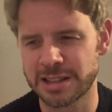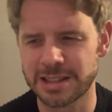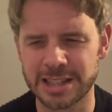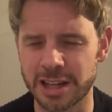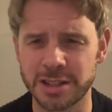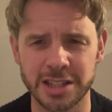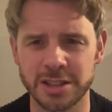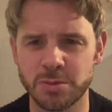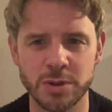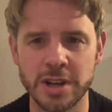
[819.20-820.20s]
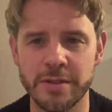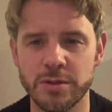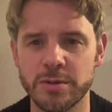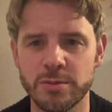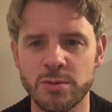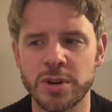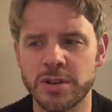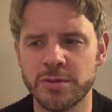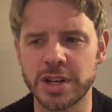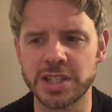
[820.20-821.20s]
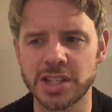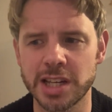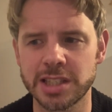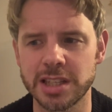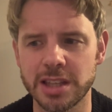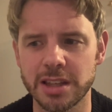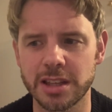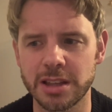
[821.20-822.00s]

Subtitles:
circumstances wouldn't have really suggested that